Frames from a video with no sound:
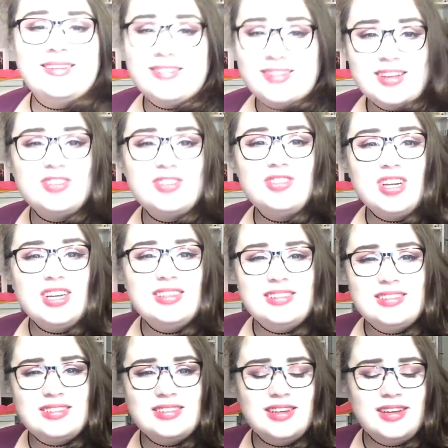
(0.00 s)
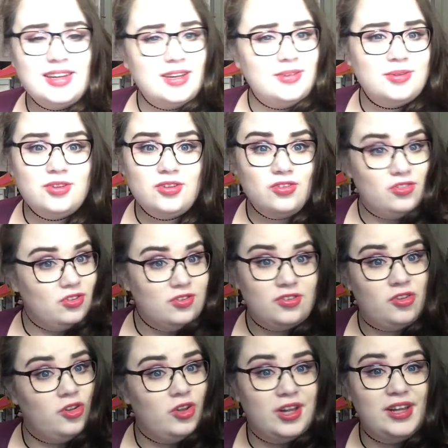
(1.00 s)
is not dressed and I was
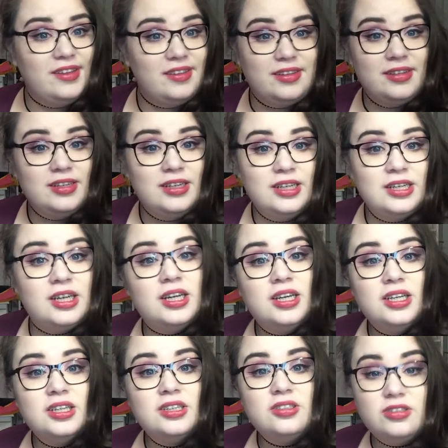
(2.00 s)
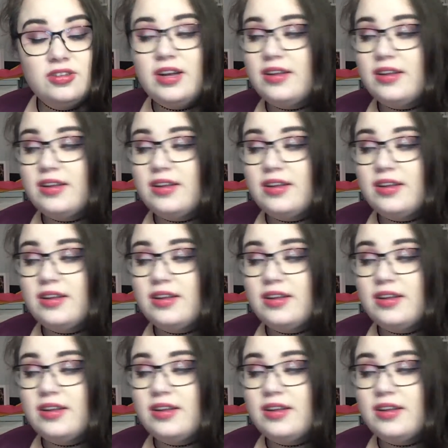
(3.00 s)
just too lazy to